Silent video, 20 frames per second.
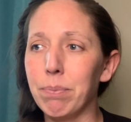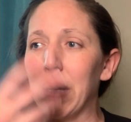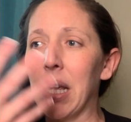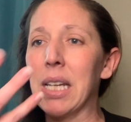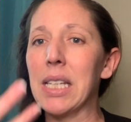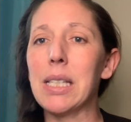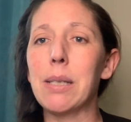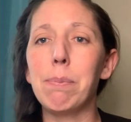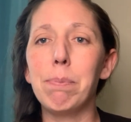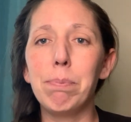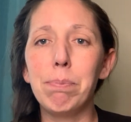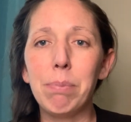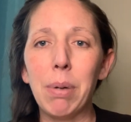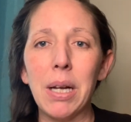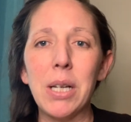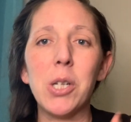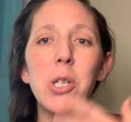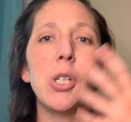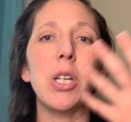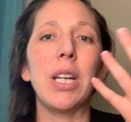
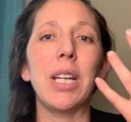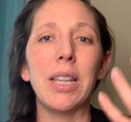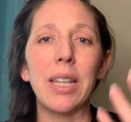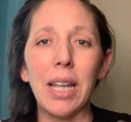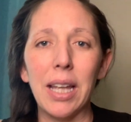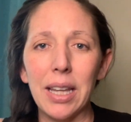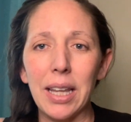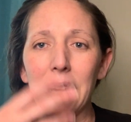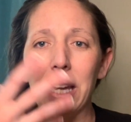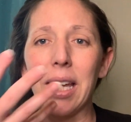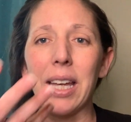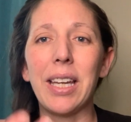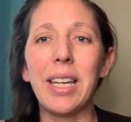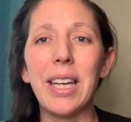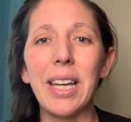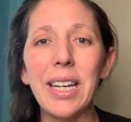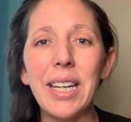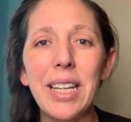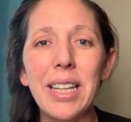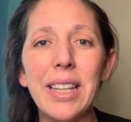expunging, that, like,
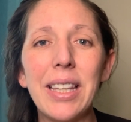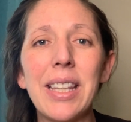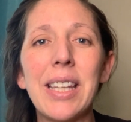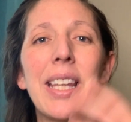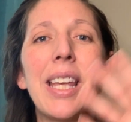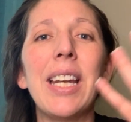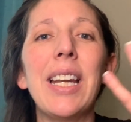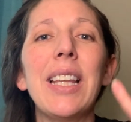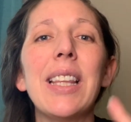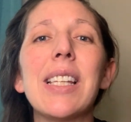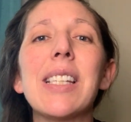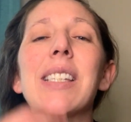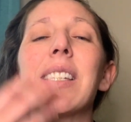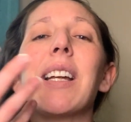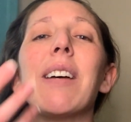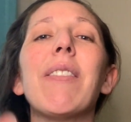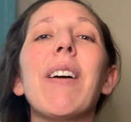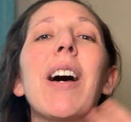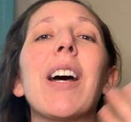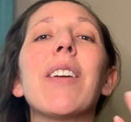getting this
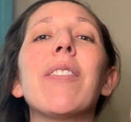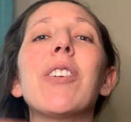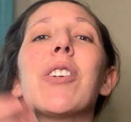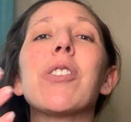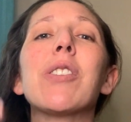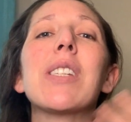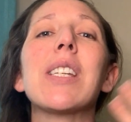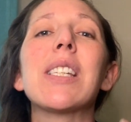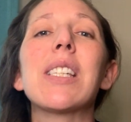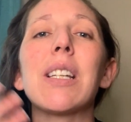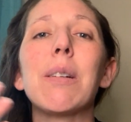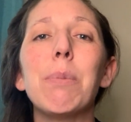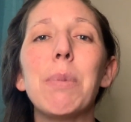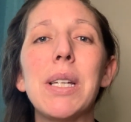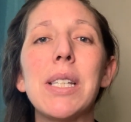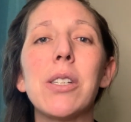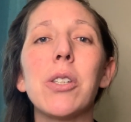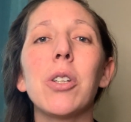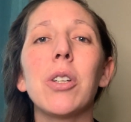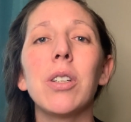stuff out of your system
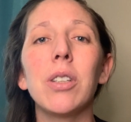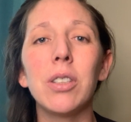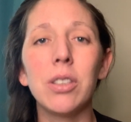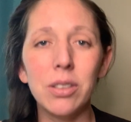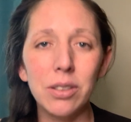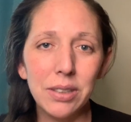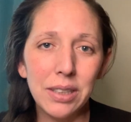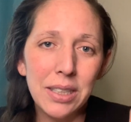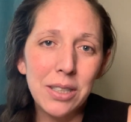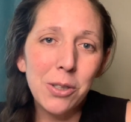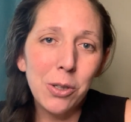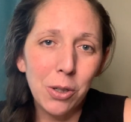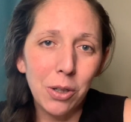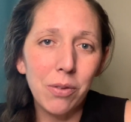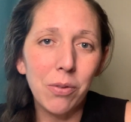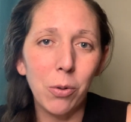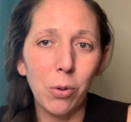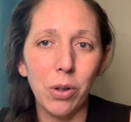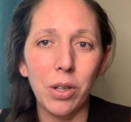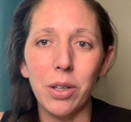is
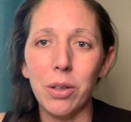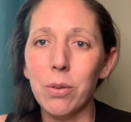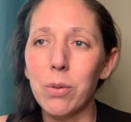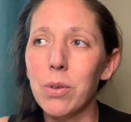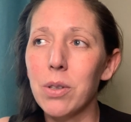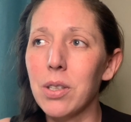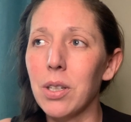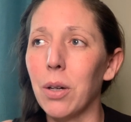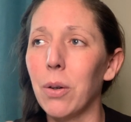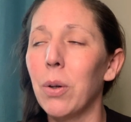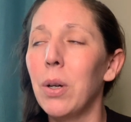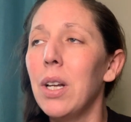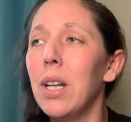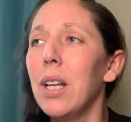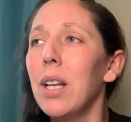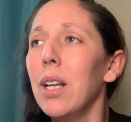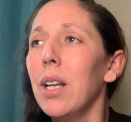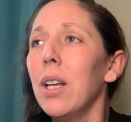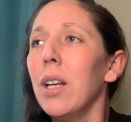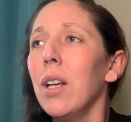good for you. So
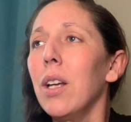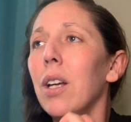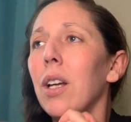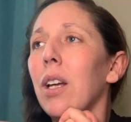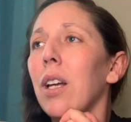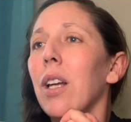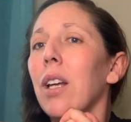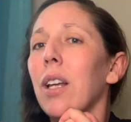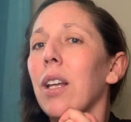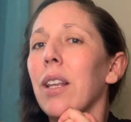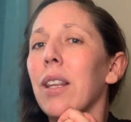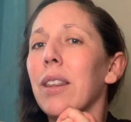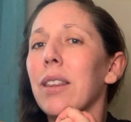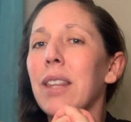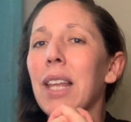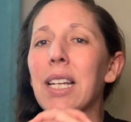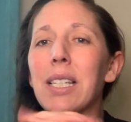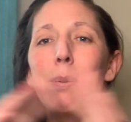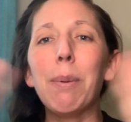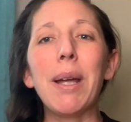
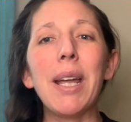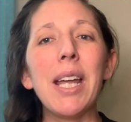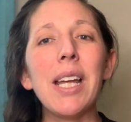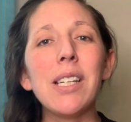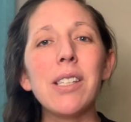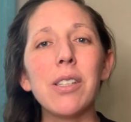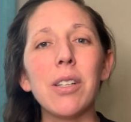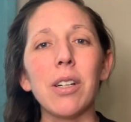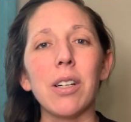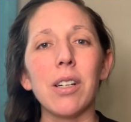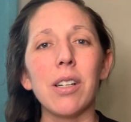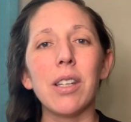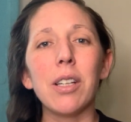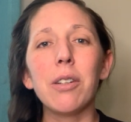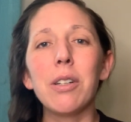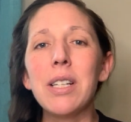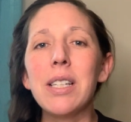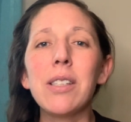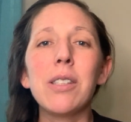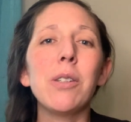that's my answer.
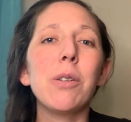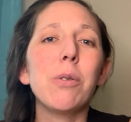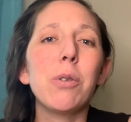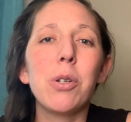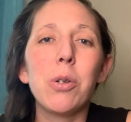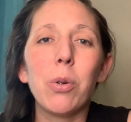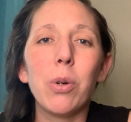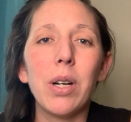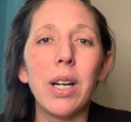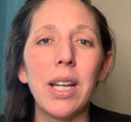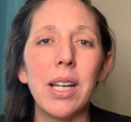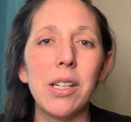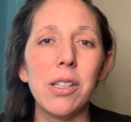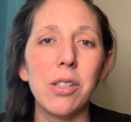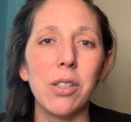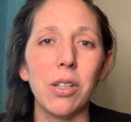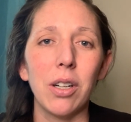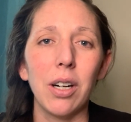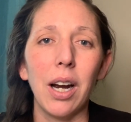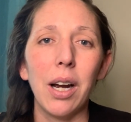There is no short
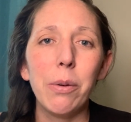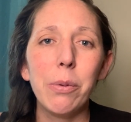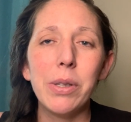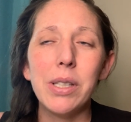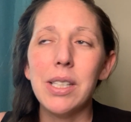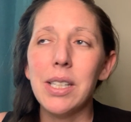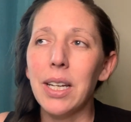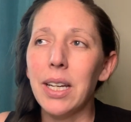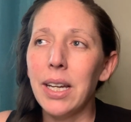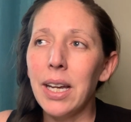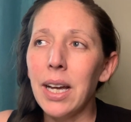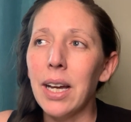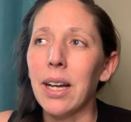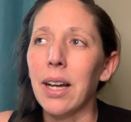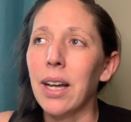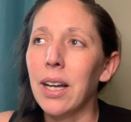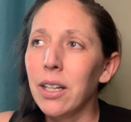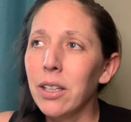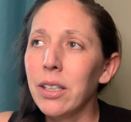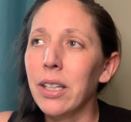answer. I would say, yeah,
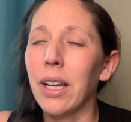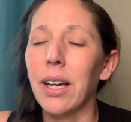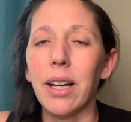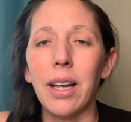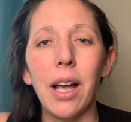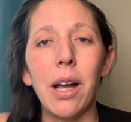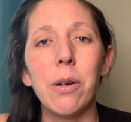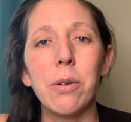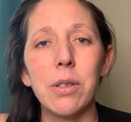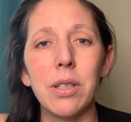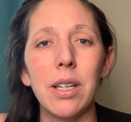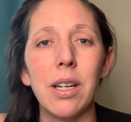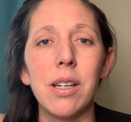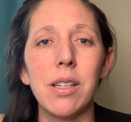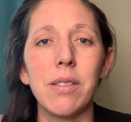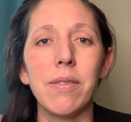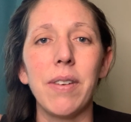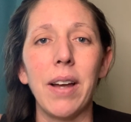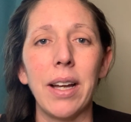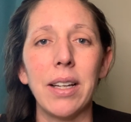hell yeah, counseling
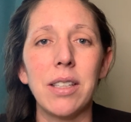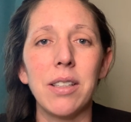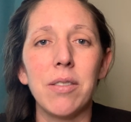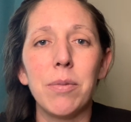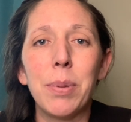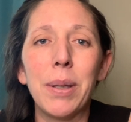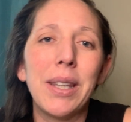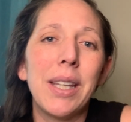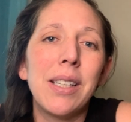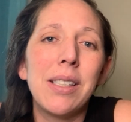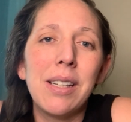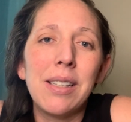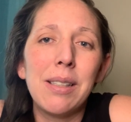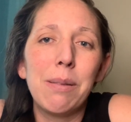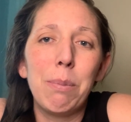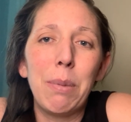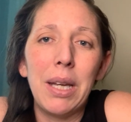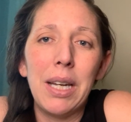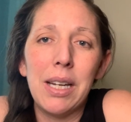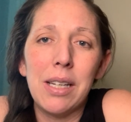is effective, but that
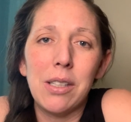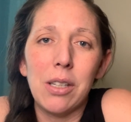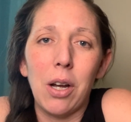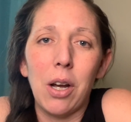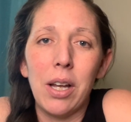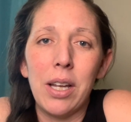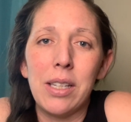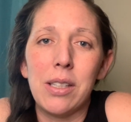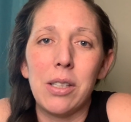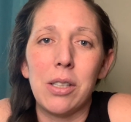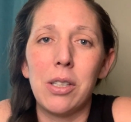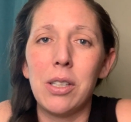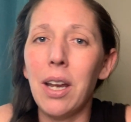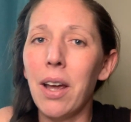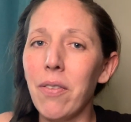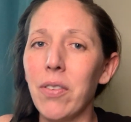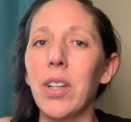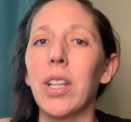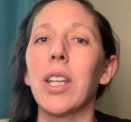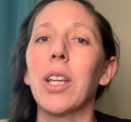doesn't mean it's
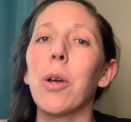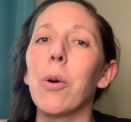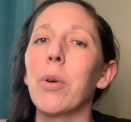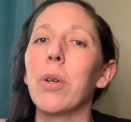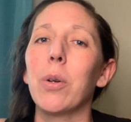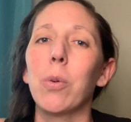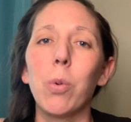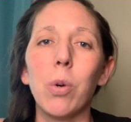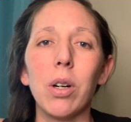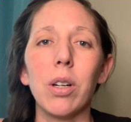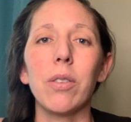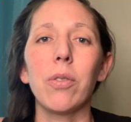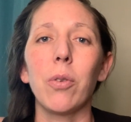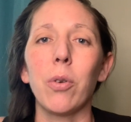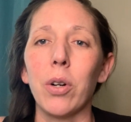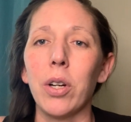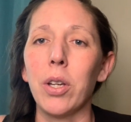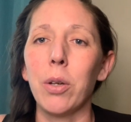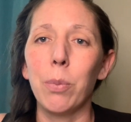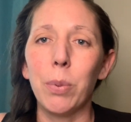definitely going to work
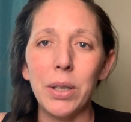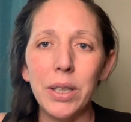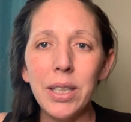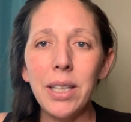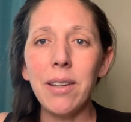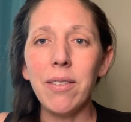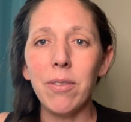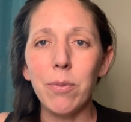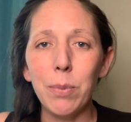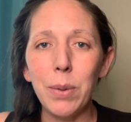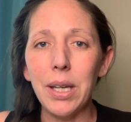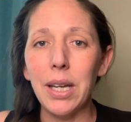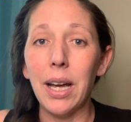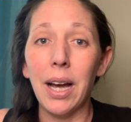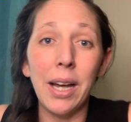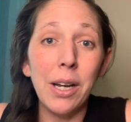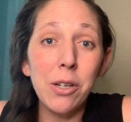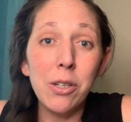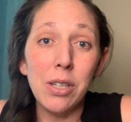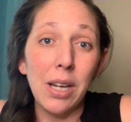for you. Believe me,
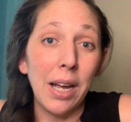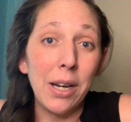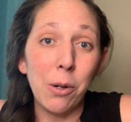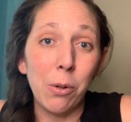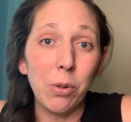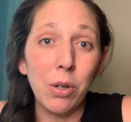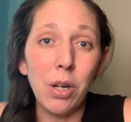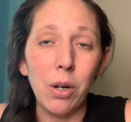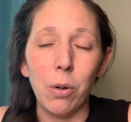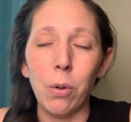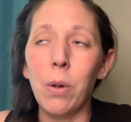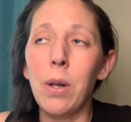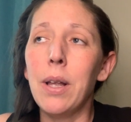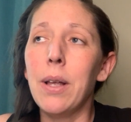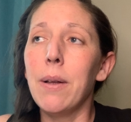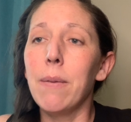I don't know.